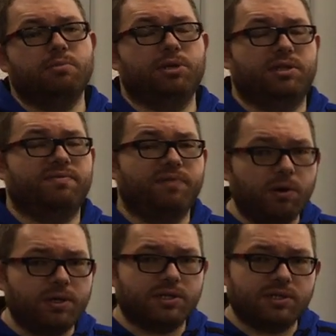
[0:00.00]
but the
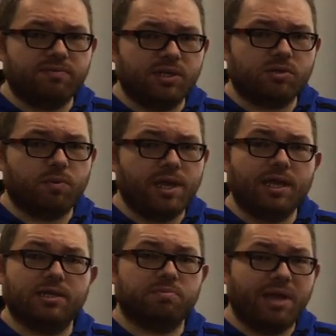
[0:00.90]
focus of this
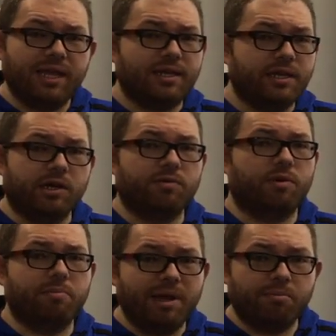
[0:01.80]
week is mainly on
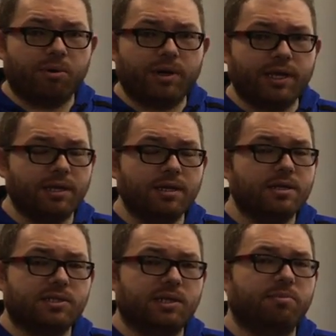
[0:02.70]
remembering
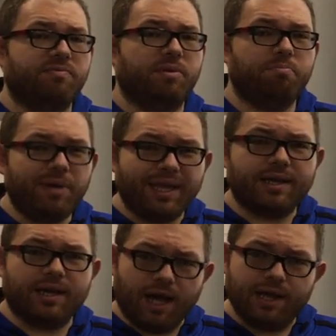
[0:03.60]
some of the big
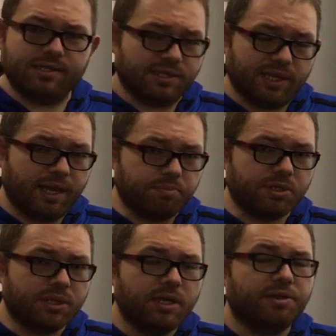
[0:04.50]

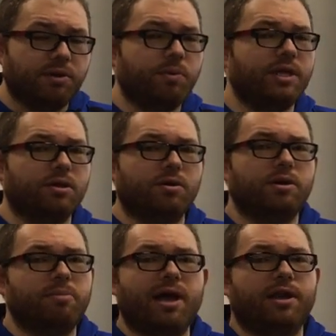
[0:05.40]
concepts that we
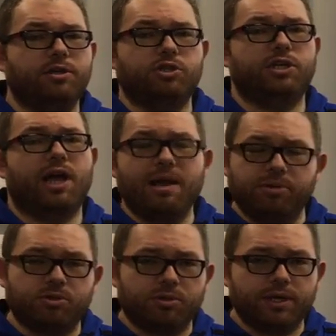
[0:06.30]
learned about in
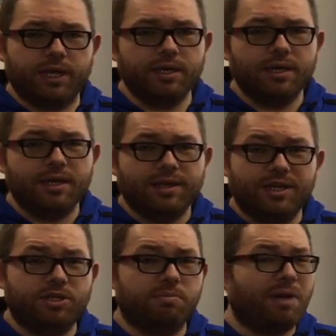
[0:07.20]
geometry
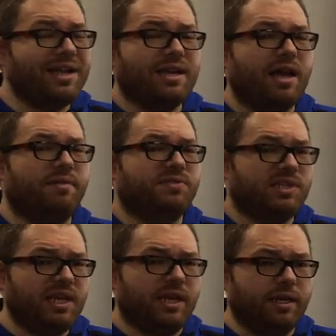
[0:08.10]
that you might not have
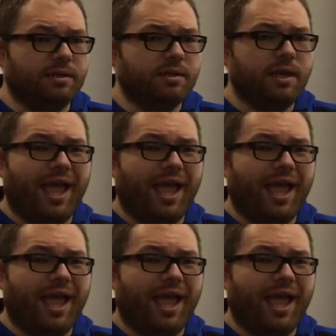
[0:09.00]
seen